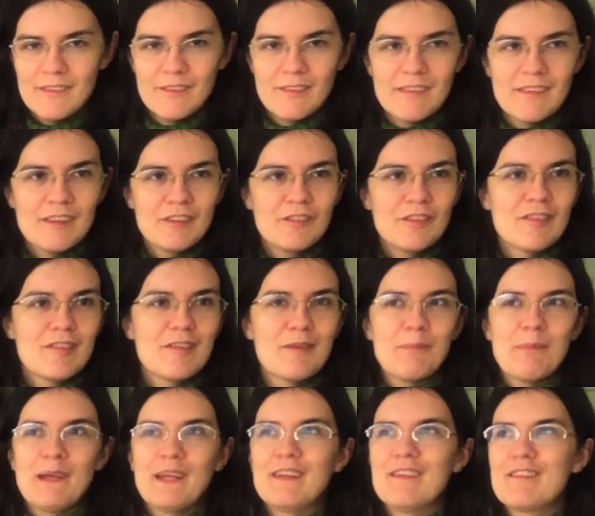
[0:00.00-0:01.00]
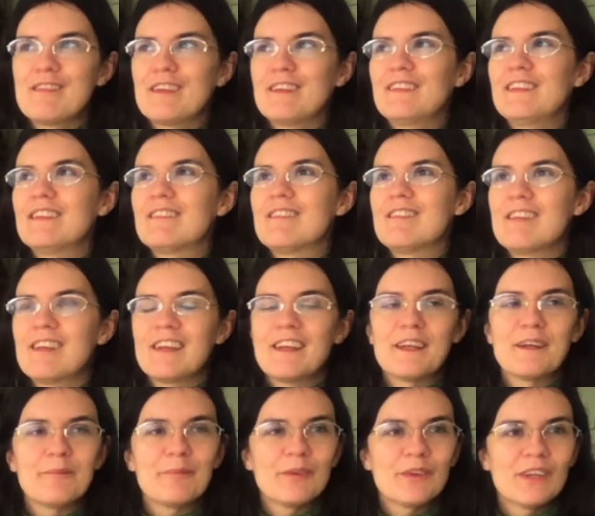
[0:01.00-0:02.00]
it just depends on the
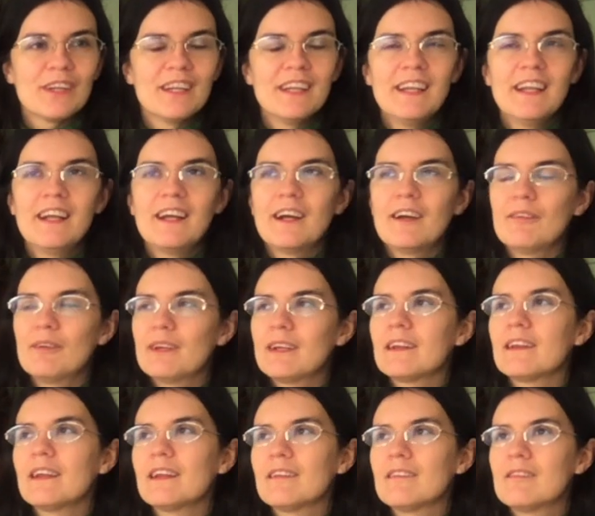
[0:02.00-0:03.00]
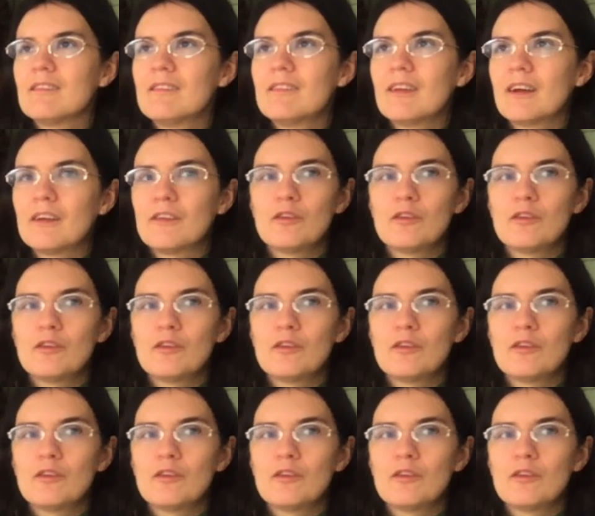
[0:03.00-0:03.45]
day, but I really like Dutch